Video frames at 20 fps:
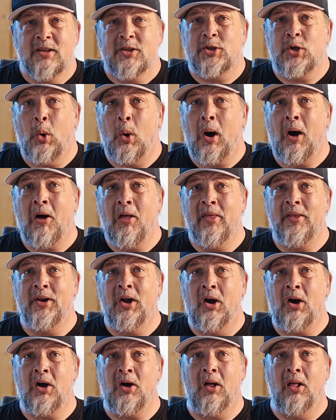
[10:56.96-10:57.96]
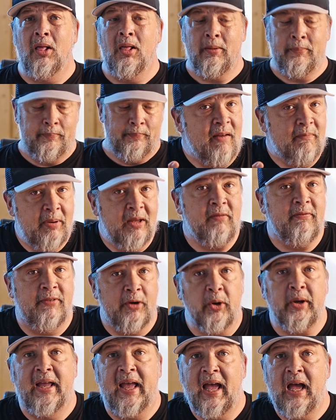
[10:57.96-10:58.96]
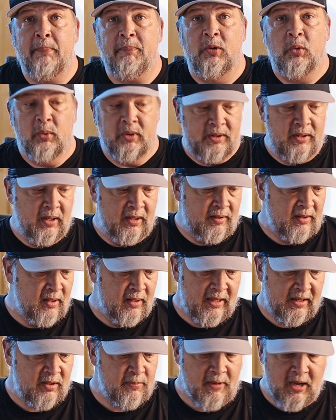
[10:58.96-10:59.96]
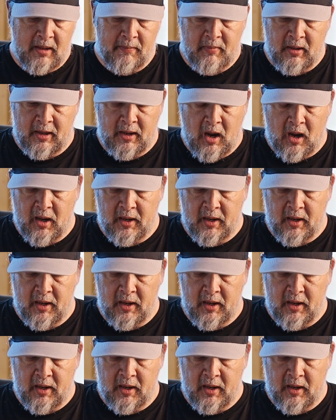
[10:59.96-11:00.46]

So all in all, I've been very happy with this, and that's my, my